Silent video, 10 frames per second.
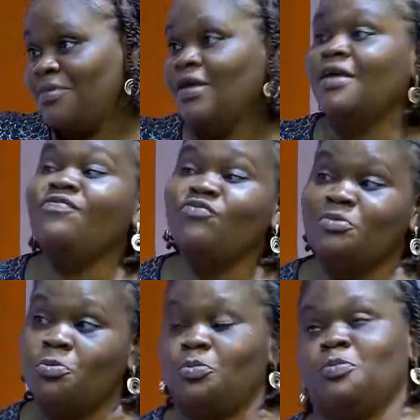
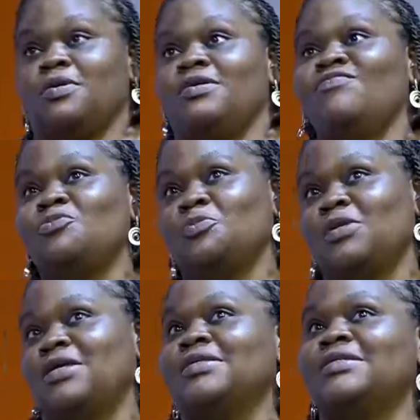Even when
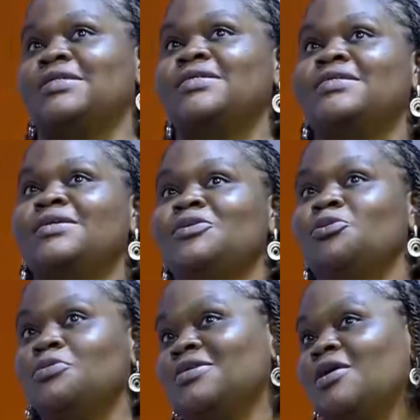I said
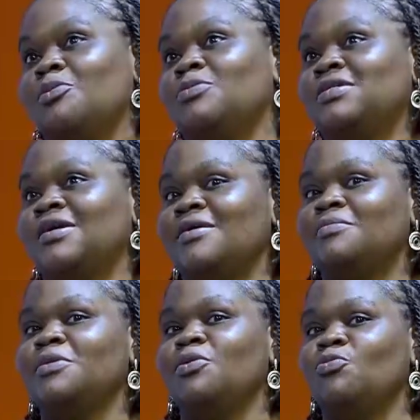during our own time,
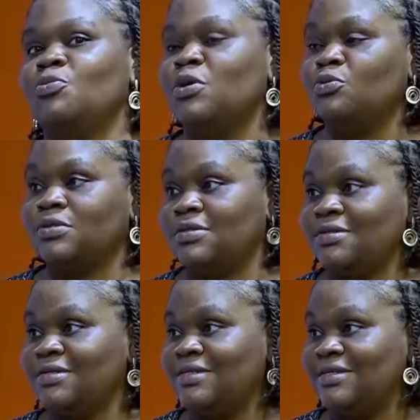we were not
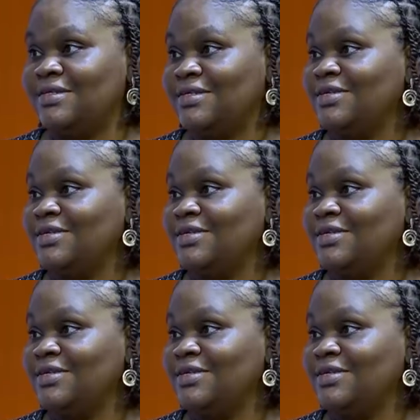this